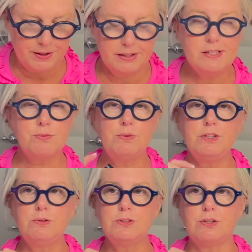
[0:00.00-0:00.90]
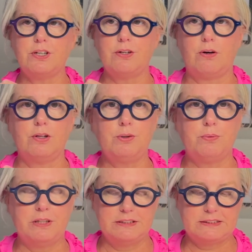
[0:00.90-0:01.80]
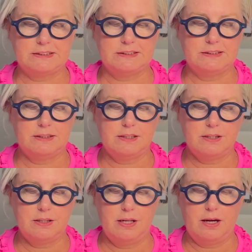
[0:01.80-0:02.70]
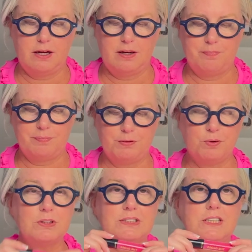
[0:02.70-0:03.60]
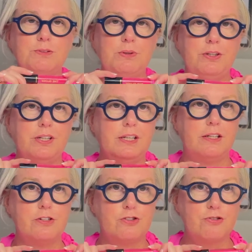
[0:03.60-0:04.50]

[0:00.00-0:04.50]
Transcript: This one goes on all at once. Of course, this one you can get at a